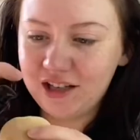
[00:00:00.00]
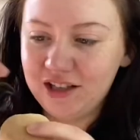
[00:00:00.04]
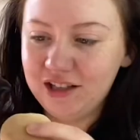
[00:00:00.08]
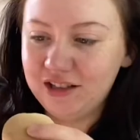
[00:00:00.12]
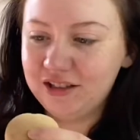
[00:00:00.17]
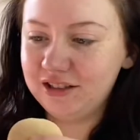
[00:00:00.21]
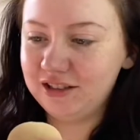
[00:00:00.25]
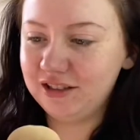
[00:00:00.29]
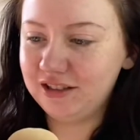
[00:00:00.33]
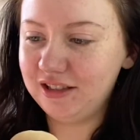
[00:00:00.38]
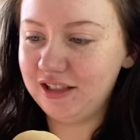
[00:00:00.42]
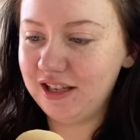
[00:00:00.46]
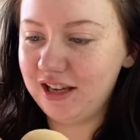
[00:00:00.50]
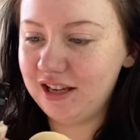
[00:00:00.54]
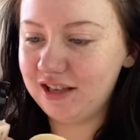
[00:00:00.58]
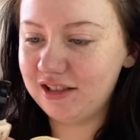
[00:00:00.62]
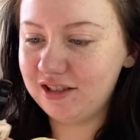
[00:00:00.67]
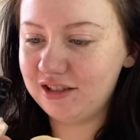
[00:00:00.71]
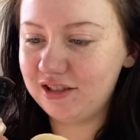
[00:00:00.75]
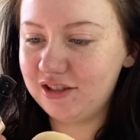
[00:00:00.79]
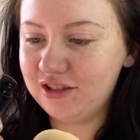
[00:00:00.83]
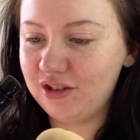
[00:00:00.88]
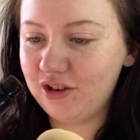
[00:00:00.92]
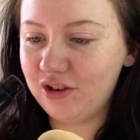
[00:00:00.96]

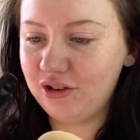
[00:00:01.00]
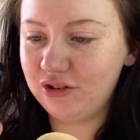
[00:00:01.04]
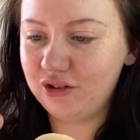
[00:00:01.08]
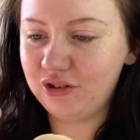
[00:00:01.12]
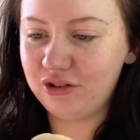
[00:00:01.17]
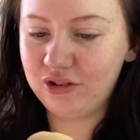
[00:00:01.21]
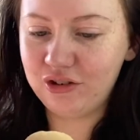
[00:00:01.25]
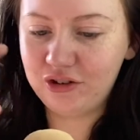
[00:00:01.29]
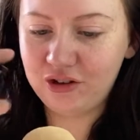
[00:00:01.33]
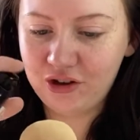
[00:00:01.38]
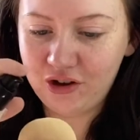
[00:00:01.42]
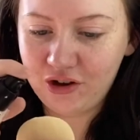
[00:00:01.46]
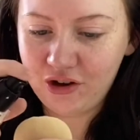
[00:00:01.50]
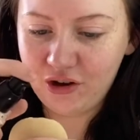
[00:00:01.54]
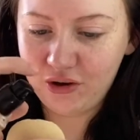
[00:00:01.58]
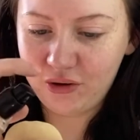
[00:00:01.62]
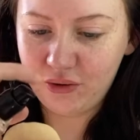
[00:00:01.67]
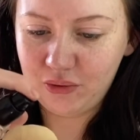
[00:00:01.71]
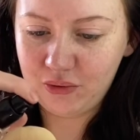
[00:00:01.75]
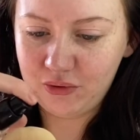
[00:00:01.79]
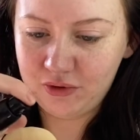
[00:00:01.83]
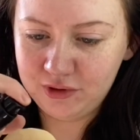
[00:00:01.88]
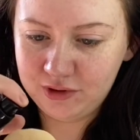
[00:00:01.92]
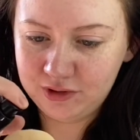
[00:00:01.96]
Let's
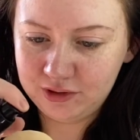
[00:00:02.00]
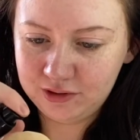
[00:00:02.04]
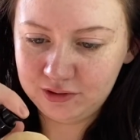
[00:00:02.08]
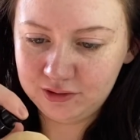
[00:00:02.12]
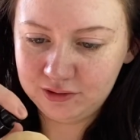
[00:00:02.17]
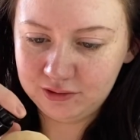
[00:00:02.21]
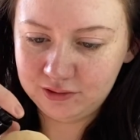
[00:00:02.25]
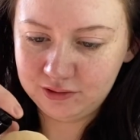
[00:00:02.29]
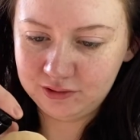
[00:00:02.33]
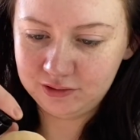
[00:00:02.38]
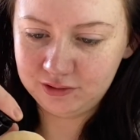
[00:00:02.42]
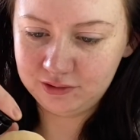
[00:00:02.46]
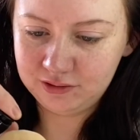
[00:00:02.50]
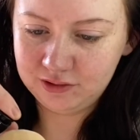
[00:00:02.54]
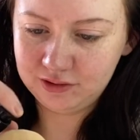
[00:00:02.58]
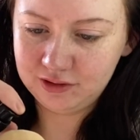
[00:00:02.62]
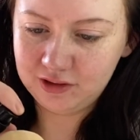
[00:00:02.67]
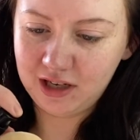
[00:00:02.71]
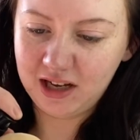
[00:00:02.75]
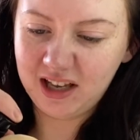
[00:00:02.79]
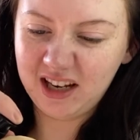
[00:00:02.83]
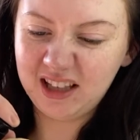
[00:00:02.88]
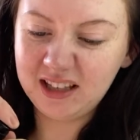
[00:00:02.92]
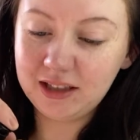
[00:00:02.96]
go.
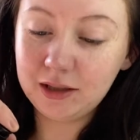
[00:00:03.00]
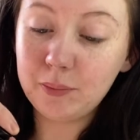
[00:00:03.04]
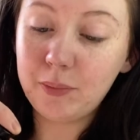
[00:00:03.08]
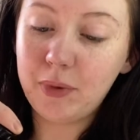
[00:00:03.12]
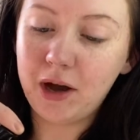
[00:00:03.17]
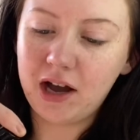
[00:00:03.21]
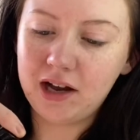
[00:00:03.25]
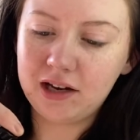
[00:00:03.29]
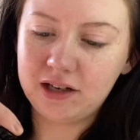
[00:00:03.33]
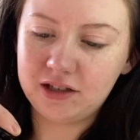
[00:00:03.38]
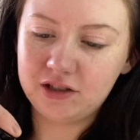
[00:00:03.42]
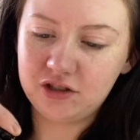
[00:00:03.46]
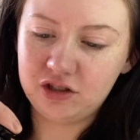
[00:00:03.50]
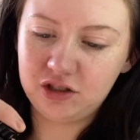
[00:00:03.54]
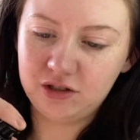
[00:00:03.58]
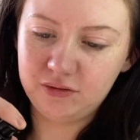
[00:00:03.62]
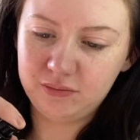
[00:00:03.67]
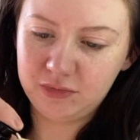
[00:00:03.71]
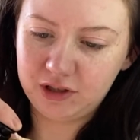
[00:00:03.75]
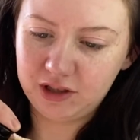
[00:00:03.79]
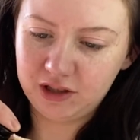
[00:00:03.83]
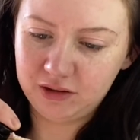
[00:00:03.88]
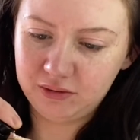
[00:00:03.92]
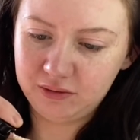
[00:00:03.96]
I like the packaging,
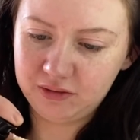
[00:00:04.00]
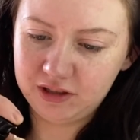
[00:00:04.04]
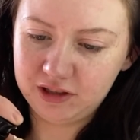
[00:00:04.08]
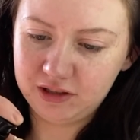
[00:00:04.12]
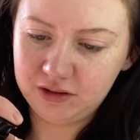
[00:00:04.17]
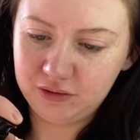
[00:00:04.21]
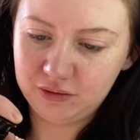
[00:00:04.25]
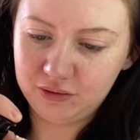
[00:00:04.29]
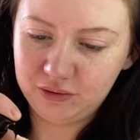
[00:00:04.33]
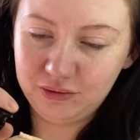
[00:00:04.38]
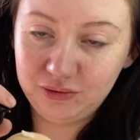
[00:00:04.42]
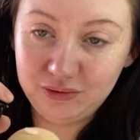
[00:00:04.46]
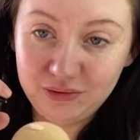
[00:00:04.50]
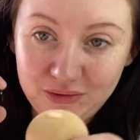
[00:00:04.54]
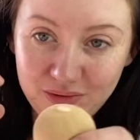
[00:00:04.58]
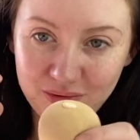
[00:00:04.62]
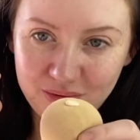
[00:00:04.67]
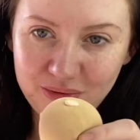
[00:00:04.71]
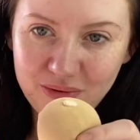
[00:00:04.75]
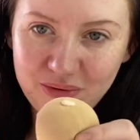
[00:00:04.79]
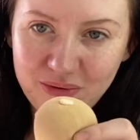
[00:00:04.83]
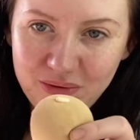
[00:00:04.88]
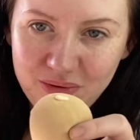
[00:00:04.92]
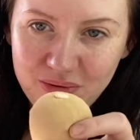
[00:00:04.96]
by the way. Oh,
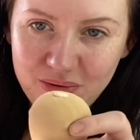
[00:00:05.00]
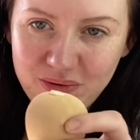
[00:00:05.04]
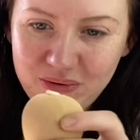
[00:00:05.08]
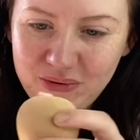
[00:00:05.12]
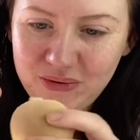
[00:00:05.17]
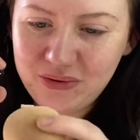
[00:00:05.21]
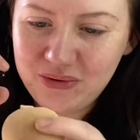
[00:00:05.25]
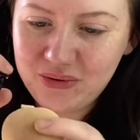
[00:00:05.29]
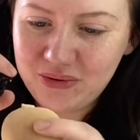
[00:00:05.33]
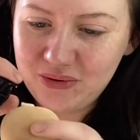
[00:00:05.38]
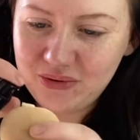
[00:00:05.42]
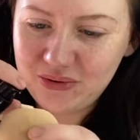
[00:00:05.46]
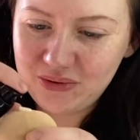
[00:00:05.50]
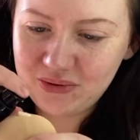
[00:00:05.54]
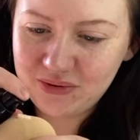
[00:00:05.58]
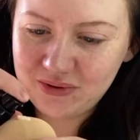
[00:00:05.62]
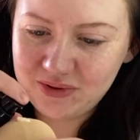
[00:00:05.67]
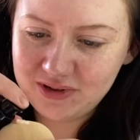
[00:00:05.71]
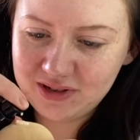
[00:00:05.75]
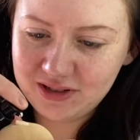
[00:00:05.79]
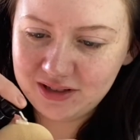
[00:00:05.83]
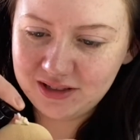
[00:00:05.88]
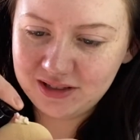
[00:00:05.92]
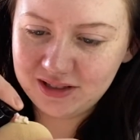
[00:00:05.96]
ooh.
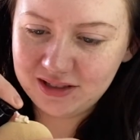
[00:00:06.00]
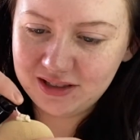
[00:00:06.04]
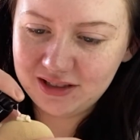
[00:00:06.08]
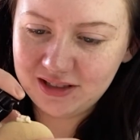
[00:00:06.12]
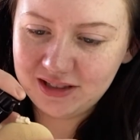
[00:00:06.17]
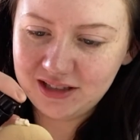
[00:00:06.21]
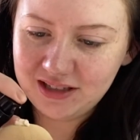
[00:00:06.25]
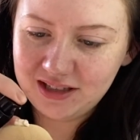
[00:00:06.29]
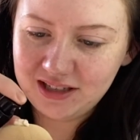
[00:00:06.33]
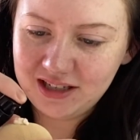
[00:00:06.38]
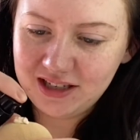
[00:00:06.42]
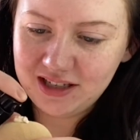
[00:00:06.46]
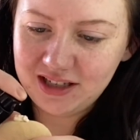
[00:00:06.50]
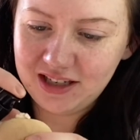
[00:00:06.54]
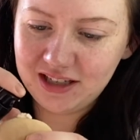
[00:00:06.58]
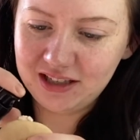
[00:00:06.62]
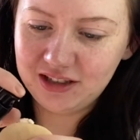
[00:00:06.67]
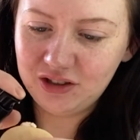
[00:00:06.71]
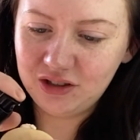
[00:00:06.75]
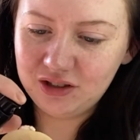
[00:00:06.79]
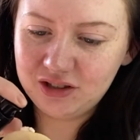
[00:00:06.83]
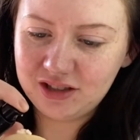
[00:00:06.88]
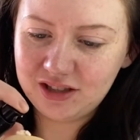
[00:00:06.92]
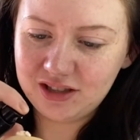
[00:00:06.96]
It
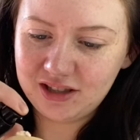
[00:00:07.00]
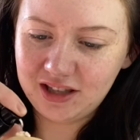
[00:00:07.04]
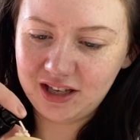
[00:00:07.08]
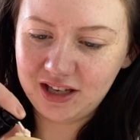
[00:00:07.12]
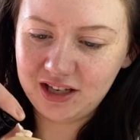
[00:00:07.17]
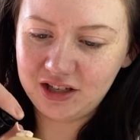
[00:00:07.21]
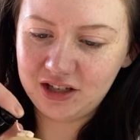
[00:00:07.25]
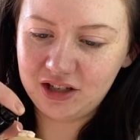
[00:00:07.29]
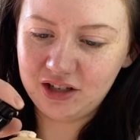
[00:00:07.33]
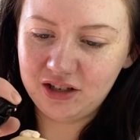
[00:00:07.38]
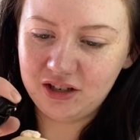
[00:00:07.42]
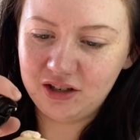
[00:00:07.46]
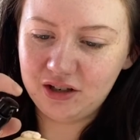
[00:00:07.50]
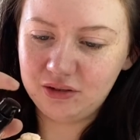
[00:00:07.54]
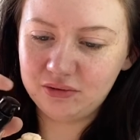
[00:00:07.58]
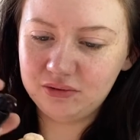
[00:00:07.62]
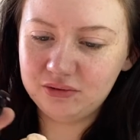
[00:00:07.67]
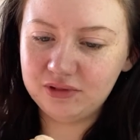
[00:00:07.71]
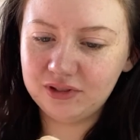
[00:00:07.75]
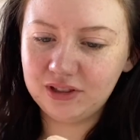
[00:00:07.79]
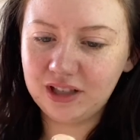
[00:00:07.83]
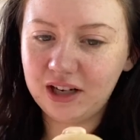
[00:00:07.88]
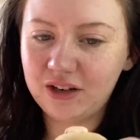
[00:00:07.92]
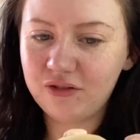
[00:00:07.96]
looks thick, you know,
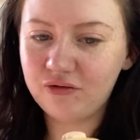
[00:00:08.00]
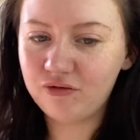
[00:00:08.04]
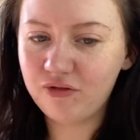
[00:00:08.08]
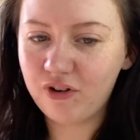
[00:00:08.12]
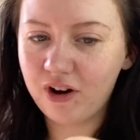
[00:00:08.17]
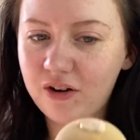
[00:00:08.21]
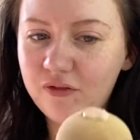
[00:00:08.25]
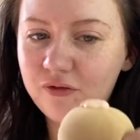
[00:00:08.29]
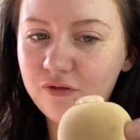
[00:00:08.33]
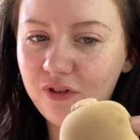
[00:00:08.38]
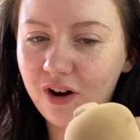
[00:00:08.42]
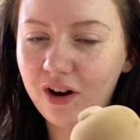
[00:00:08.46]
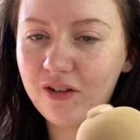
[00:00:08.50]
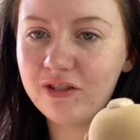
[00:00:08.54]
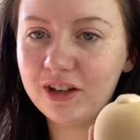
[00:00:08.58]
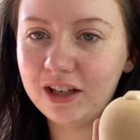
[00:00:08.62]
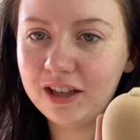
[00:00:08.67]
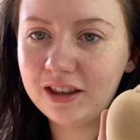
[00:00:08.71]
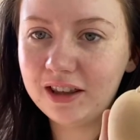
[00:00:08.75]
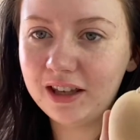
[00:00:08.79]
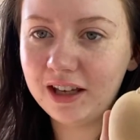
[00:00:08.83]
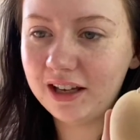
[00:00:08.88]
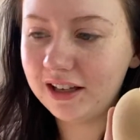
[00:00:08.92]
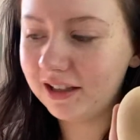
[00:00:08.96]
like very
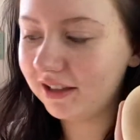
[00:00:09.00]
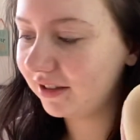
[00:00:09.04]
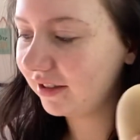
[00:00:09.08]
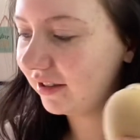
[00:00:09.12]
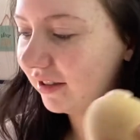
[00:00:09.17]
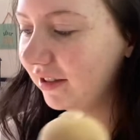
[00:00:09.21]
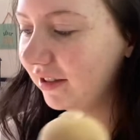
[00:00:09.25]
thick.